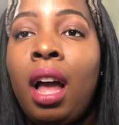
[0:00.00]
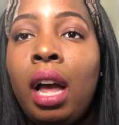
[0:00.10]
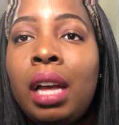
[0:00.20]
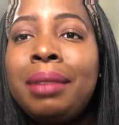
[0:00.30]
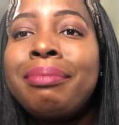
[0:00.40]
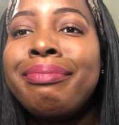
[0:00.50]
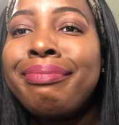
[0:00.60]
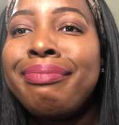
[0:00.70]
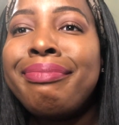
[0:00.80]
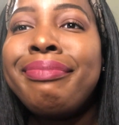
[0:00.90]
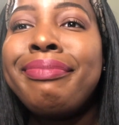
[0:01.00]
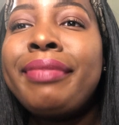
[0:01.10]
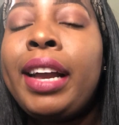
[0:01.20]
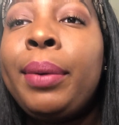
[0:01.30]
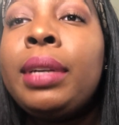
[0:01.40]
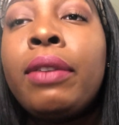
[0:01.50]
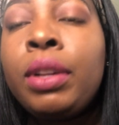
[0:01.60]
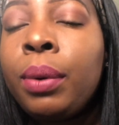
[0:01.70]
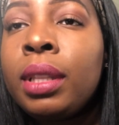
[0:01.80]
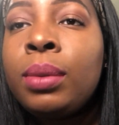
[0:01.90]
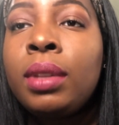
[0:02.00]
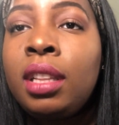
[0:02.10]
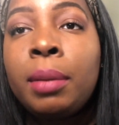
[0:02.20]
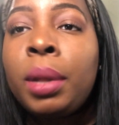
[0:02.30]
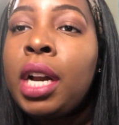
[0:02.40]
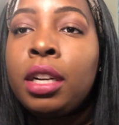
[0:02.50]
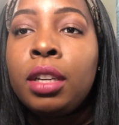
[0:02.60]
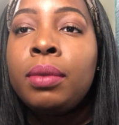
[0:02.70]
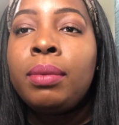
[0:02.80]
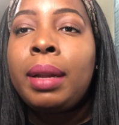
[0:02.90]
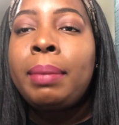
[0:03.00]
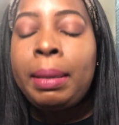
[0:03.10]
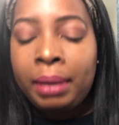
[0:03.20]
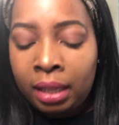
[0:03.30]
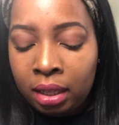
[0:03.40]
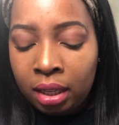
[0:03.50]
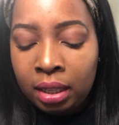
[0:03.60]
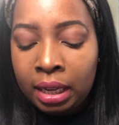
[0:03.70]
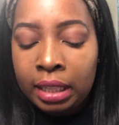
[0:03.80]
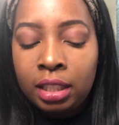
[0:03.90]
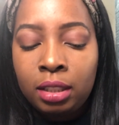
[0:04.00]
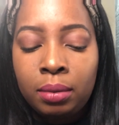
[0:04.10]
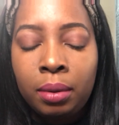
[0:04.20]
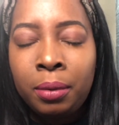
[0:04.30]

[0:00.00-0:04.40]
I would definitely wear this with a lip liner, like maybe like a nice